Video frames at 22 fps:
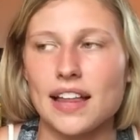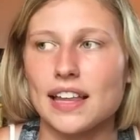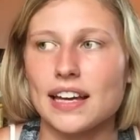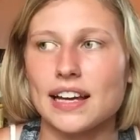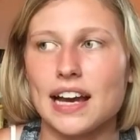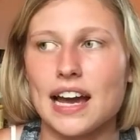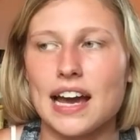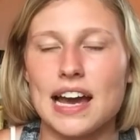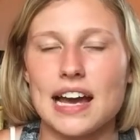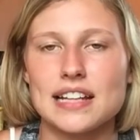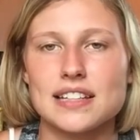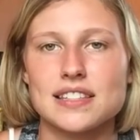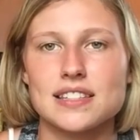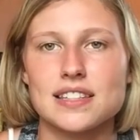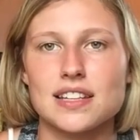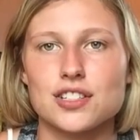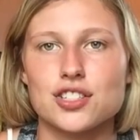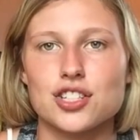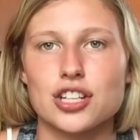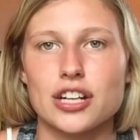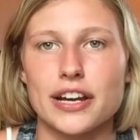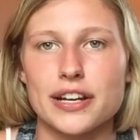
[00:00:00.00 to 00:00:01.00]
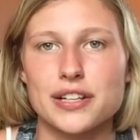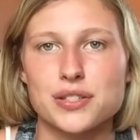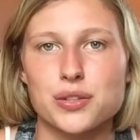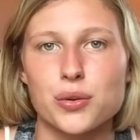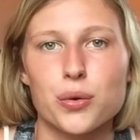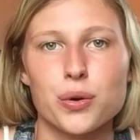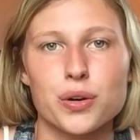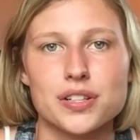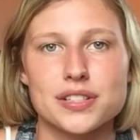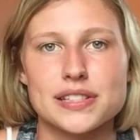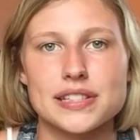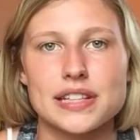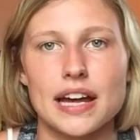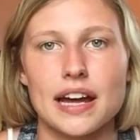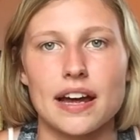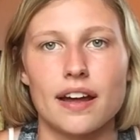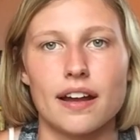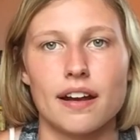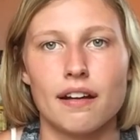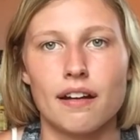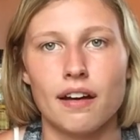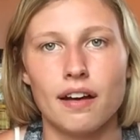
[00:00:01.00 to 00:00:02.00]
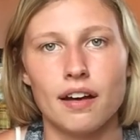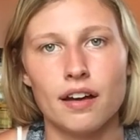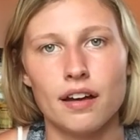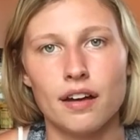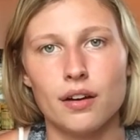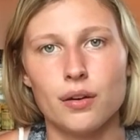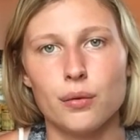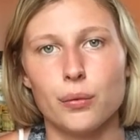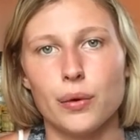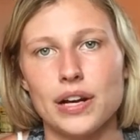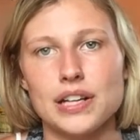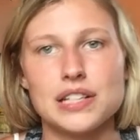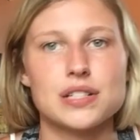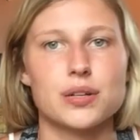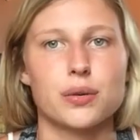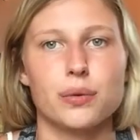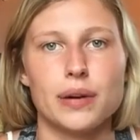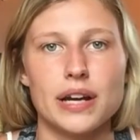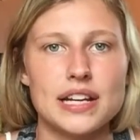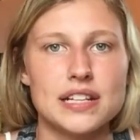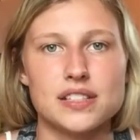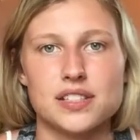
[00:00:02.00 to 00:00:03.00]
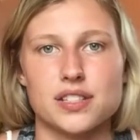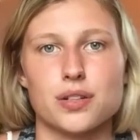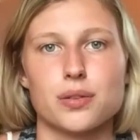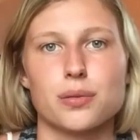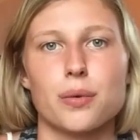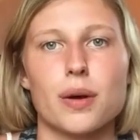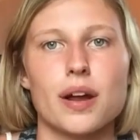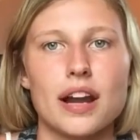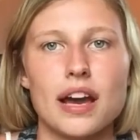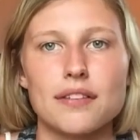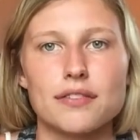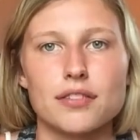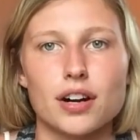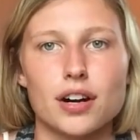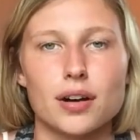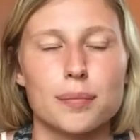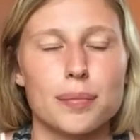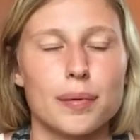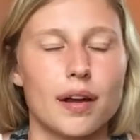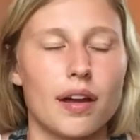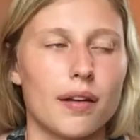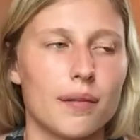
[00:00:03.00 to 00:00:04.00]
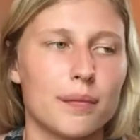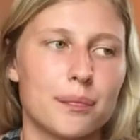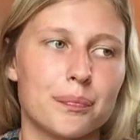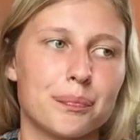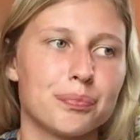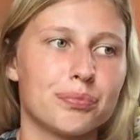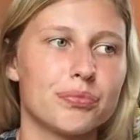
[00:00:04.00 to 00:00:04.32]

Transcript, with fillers: Like I had such a nice horse that went to waste or whatever, but